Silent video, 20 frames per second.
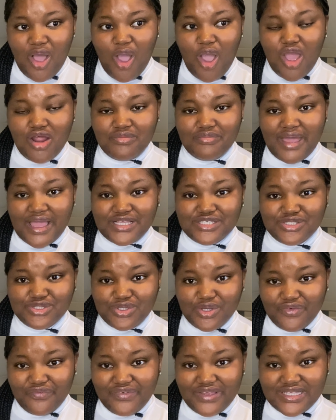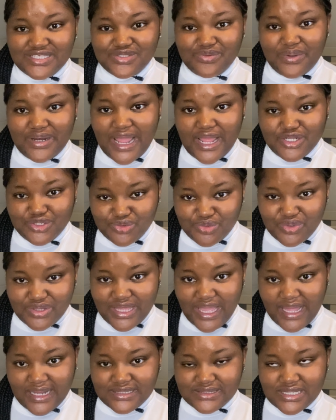on my cervix when I do
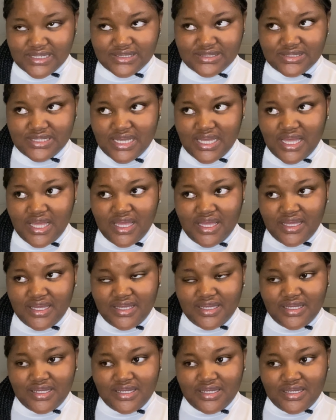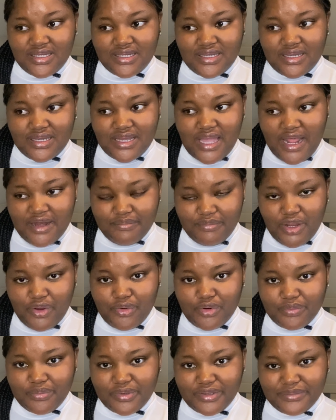that is
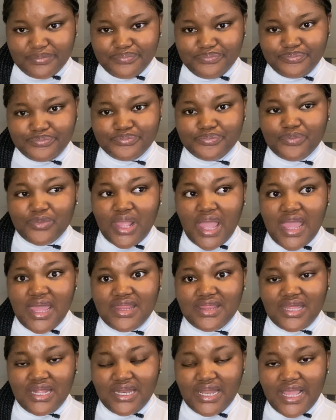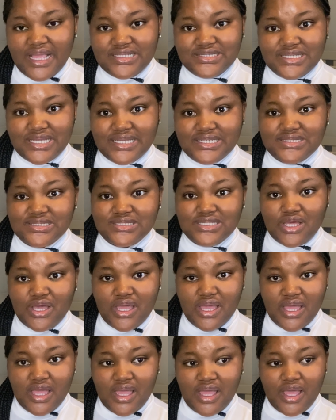unbearable. The next is
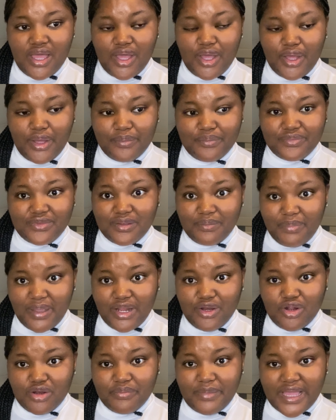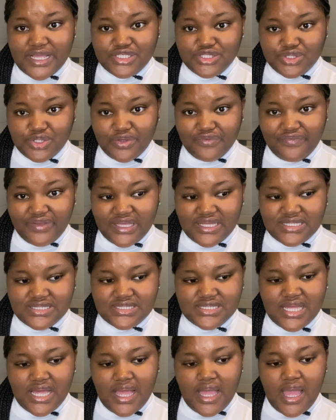the pain on my
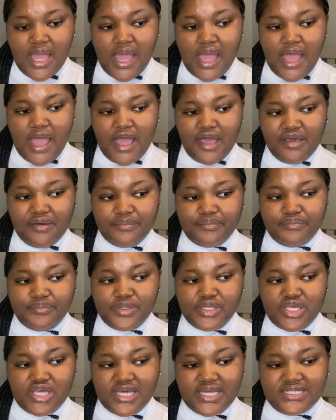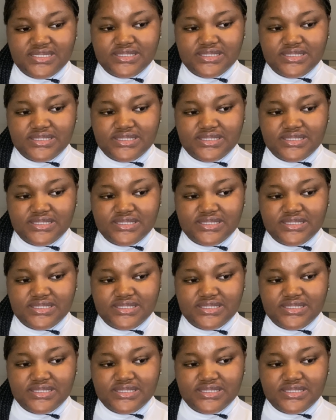cervix, because